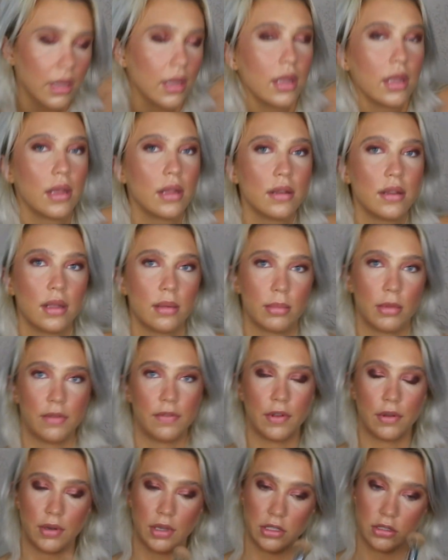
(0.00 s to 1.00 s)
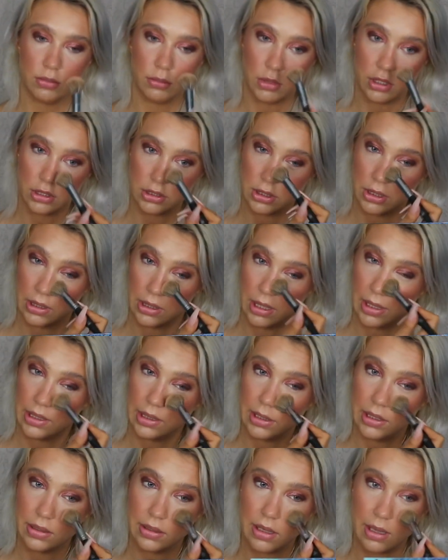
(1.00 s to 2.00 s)
And take my foundation brush and
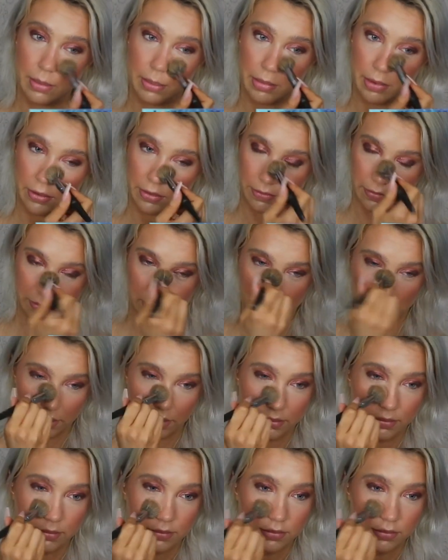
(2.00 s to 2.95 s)
lightly tap over